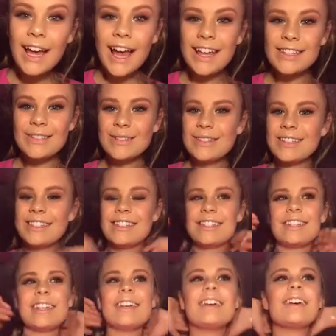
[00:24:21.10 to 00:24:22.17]
as you can
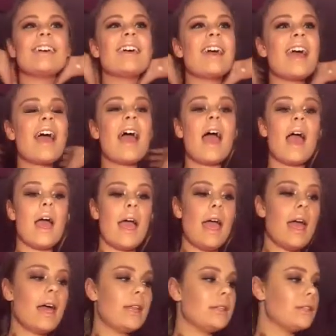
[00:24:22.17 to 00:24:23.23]
see.
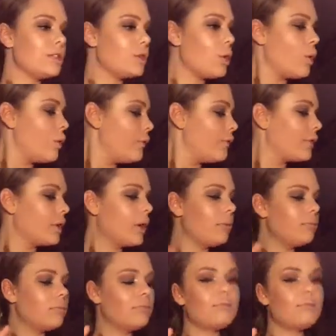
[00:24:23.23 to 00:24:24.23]
And so for the,